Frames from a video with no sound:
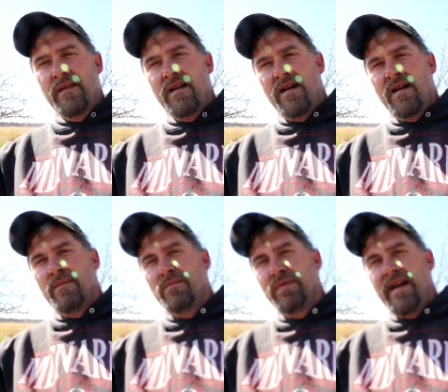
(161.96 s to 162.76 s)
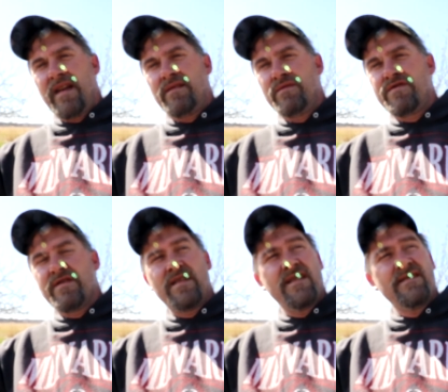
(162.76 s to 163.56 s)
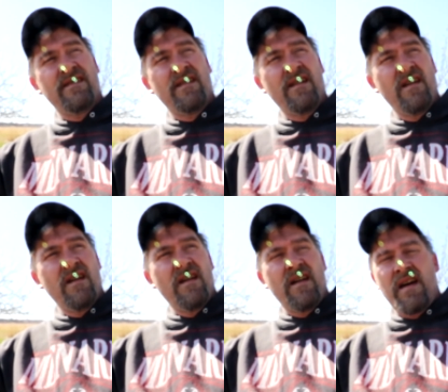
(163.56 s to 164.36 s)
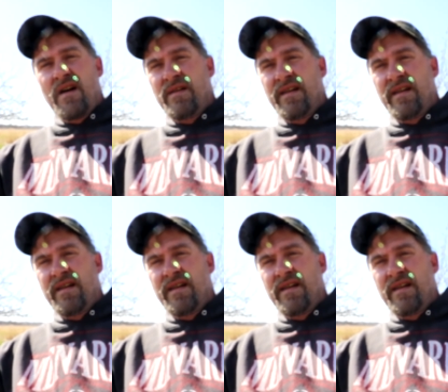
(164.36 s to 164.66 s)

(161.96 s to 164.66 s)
planting new trees, how